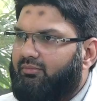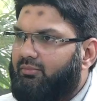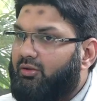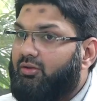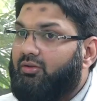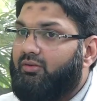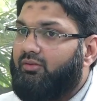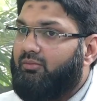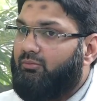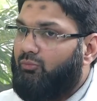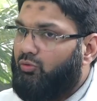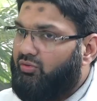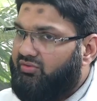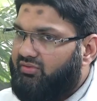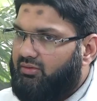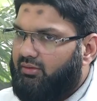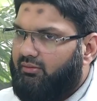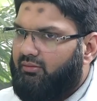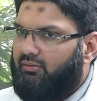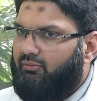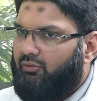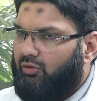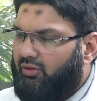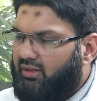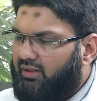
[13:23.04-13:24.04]
Because most
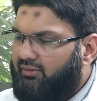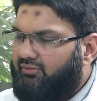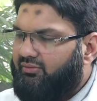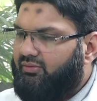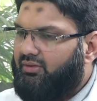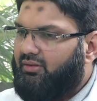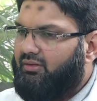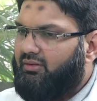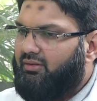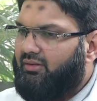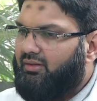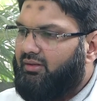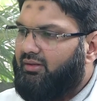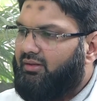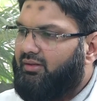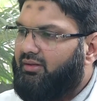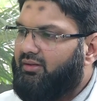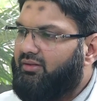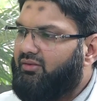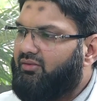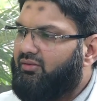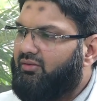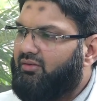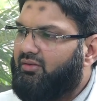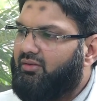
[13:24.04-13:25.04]
of what I have seen here
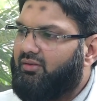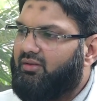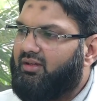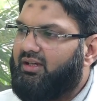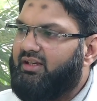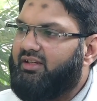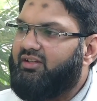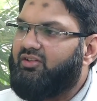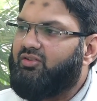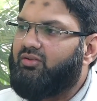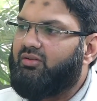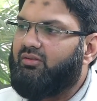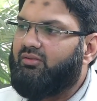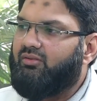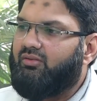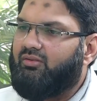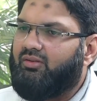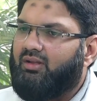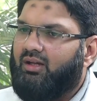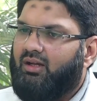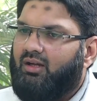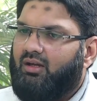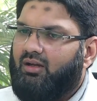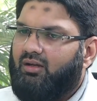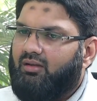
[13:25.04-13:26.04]
is clinicians,